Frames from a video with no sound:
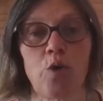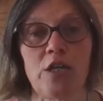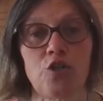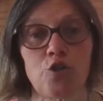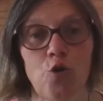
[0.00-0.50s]
we
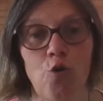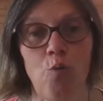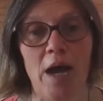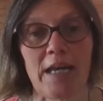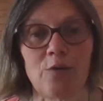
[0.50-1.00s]
store
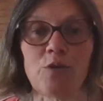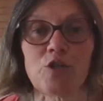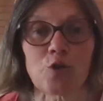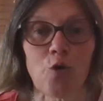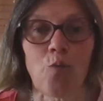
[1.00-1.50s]
weight, and we
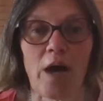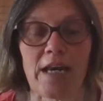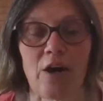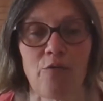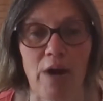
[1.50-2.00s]
store
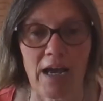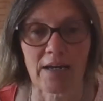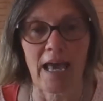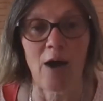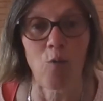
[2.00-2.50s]
weight
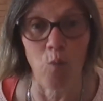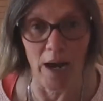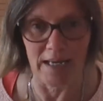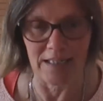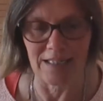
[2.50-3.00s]
around our
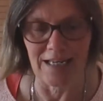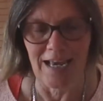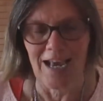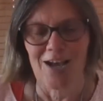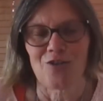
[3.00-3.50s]
waist.
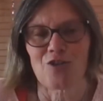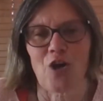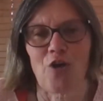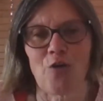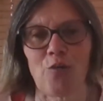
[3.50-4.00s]

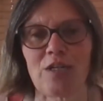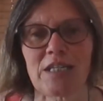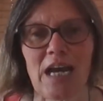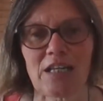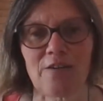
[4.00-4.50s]
So we
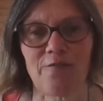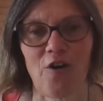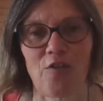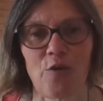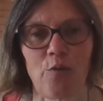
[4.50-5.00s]
start to
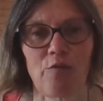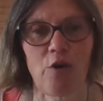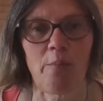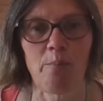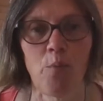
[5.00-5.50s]
find that we've
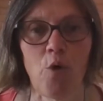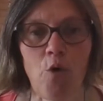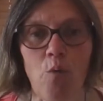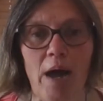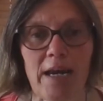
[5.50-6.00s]
got
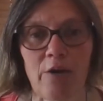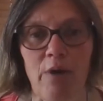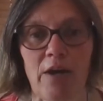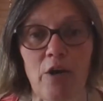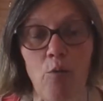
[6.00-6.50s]
more weight
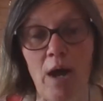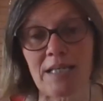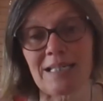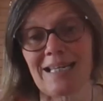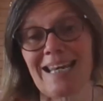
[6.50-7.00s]
around our
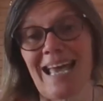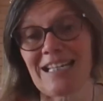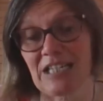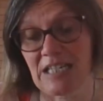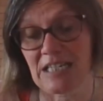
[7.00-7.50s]
waist, and it
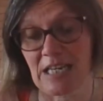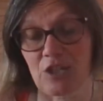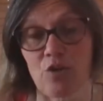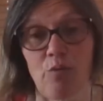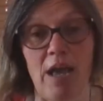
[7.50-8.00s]
actually
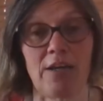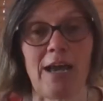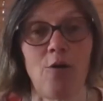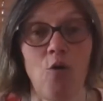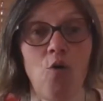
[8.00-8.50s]
sits around
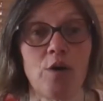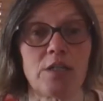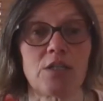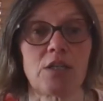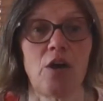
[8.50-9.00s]
our
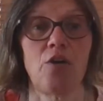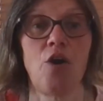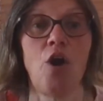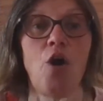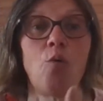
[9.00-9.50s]
organs. So
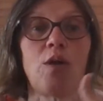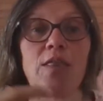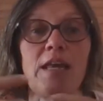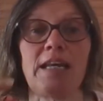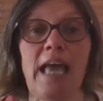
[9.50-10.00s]
we
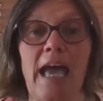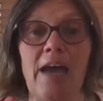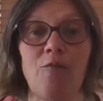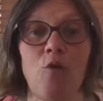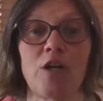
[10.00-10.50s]
then
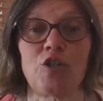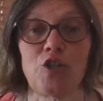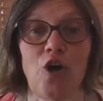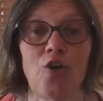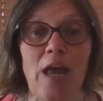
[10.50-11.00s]
have what is
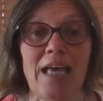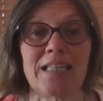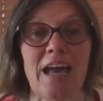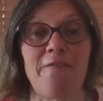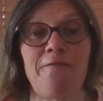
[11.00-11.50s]
known
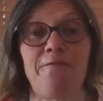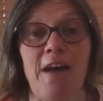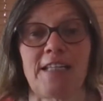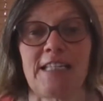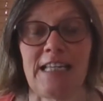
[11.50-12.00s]
as a
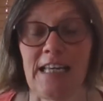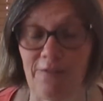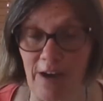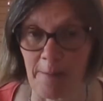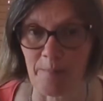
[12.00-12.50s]
fatty
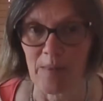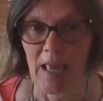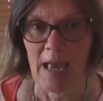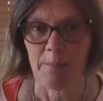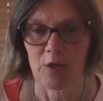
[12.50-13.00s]
liver,
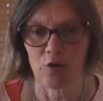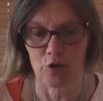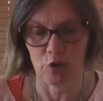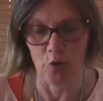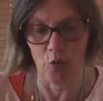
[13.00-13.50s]

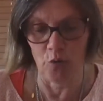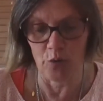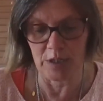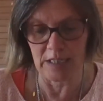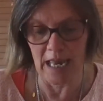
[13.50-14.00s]
because all
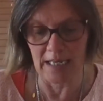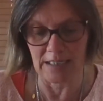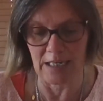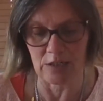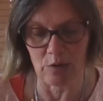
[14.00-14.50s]
this
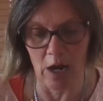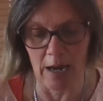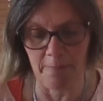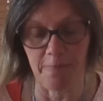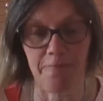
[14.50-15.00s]
excess
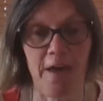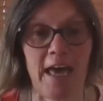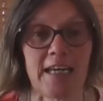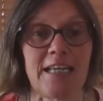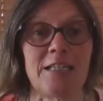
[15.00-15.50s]

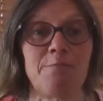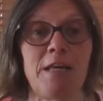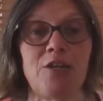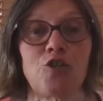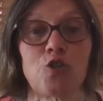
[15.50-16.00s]
fat is
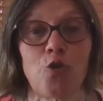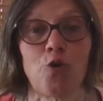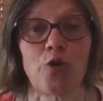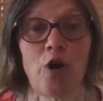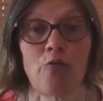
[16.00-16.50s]
being
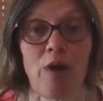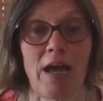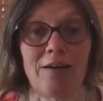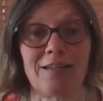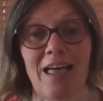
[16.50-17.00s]
stored
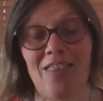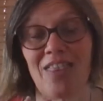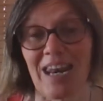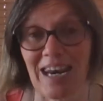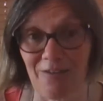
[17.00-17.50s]
around
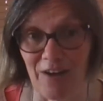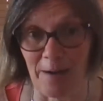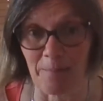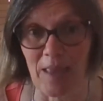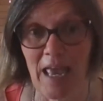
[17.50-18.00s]
the
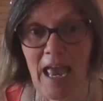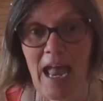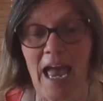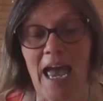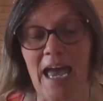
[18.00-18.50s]
liver.
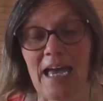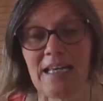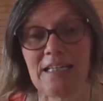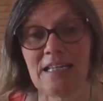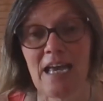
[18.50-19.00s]

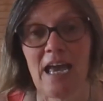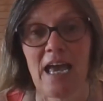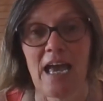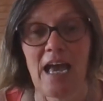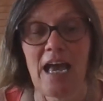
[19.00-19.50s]
And
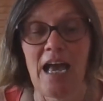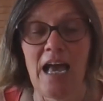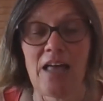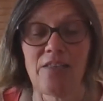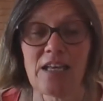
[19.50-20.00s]

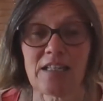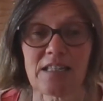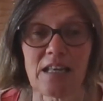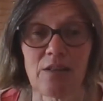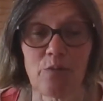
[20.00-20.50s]

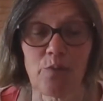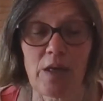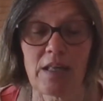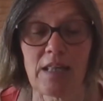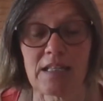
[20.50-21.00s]
there's
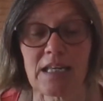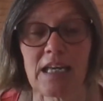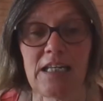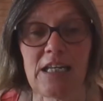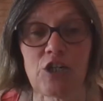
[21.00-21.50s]
a
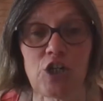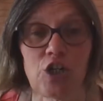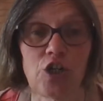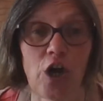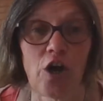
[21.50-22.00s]

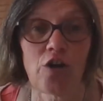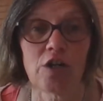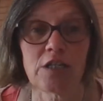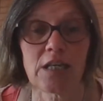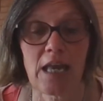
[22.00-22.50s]
condition known
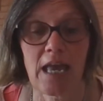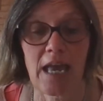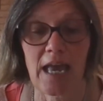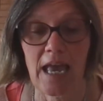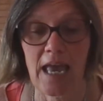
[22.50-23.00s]
as
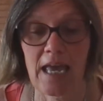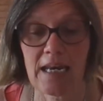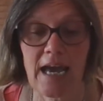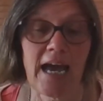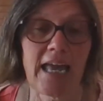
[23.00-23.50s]

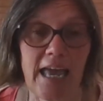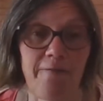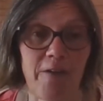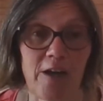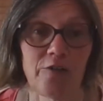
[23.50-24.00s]

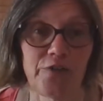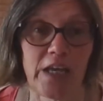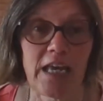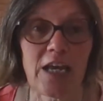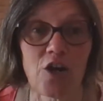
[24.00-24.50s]

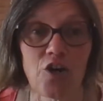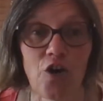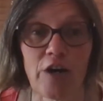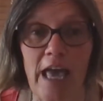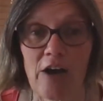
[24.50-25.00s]
NAFLD,
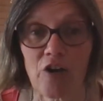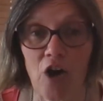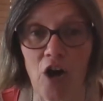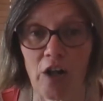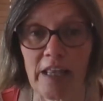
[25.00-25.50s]

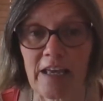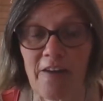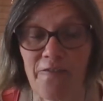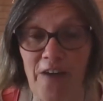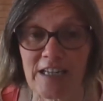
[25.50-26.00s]

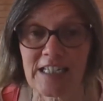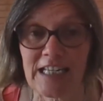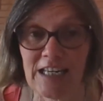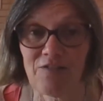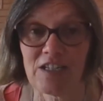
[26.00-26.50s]
non-alcoholic fatty
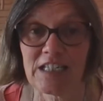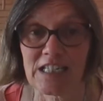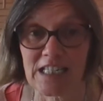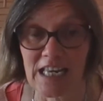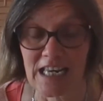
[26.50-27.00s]
liver
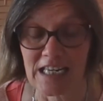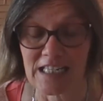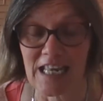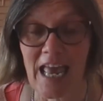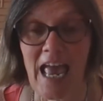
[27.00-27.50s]

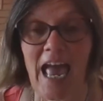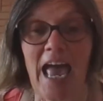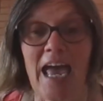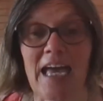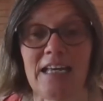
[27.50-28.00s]
disease.
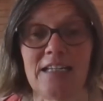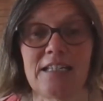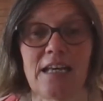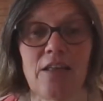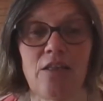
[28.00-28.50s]

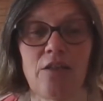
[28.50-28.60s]
And